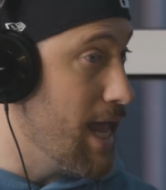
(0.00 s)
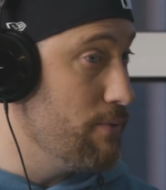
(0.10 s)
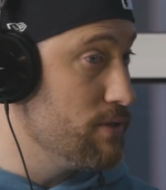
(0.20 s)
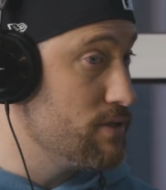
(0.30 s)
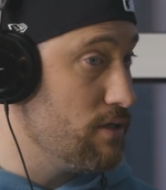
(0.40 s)

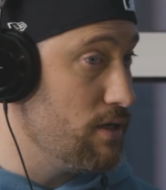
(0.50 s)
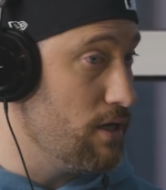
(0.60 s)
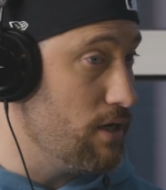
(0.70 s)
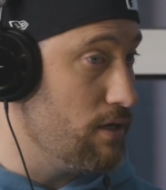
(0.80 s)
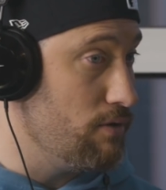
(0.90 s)
it was
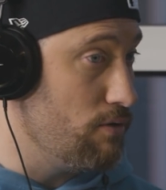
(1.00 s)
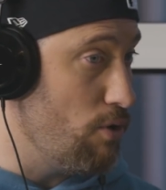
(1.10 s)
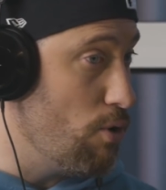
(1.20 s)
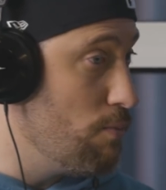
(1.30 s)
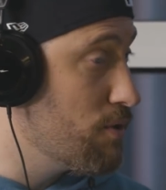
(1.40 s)
a
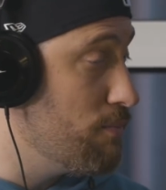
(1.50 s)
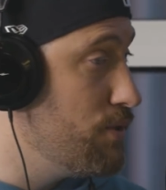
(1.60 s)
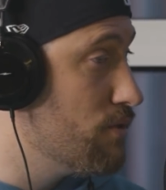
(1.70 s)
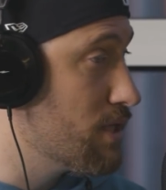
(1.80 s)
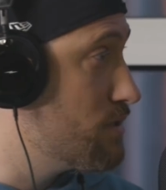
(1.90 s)
home
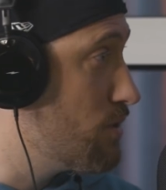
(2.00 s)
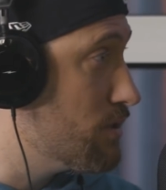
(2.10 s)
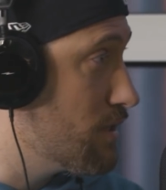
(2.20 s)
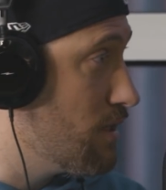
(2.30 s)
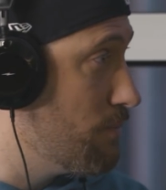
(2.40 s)
computer
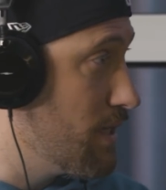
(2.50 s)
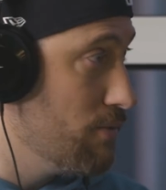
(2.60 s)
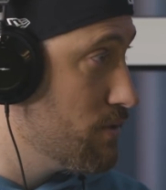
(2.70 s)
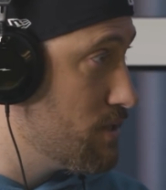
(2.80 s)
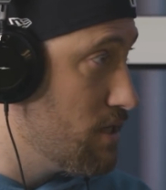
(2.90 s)
consulting company.
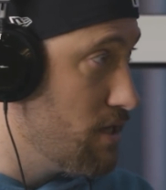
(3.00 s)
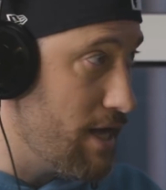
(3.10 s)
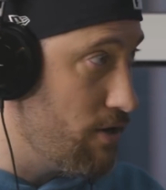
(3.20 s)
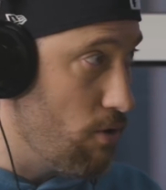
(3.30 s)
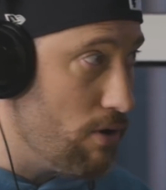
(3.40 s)
It was
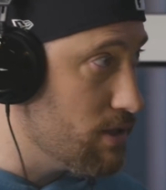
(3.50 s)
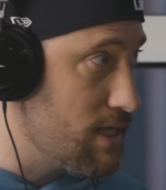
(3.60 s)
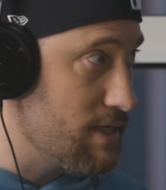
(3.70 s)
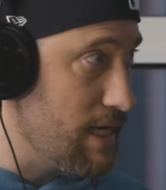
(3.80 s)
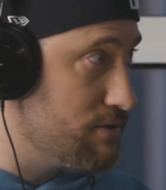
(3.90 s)
not at all a
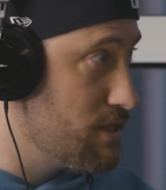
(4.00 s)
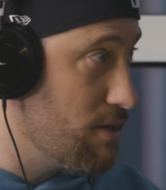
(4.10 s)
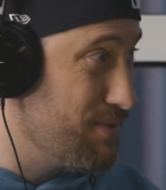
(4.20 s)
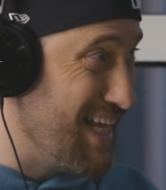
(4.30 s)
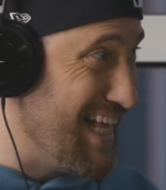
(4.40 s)
technology
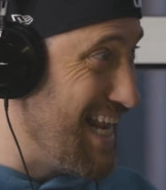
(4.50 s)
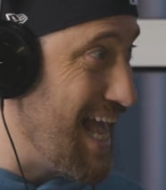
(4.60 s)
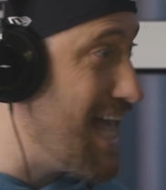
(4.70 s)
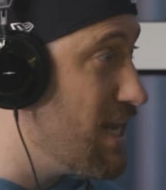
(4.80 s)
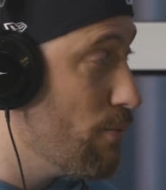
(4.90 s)
company in
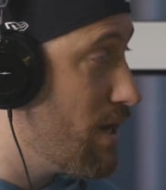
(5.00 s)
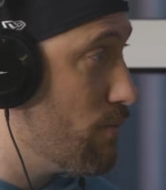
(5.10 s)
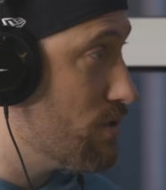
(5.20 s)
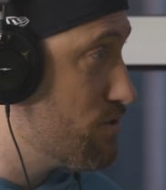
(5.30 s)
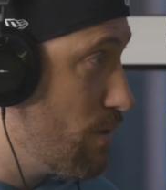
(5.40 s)
any way
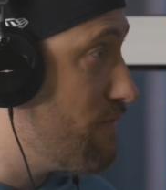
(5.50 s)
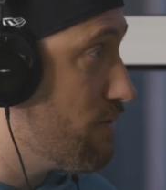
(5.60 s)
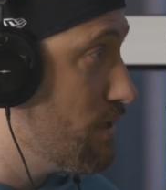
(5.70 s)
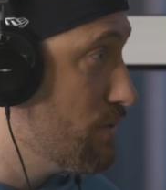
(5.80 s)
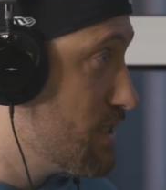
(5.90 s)

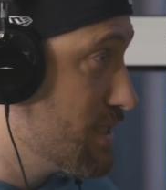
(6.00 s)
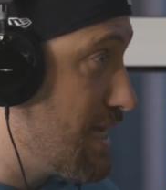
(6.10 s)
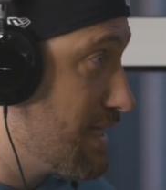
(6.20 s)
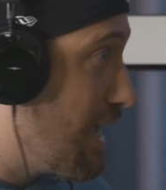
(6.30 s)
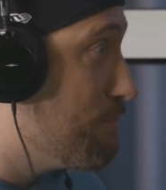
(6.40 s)
whatsoever. It was the exact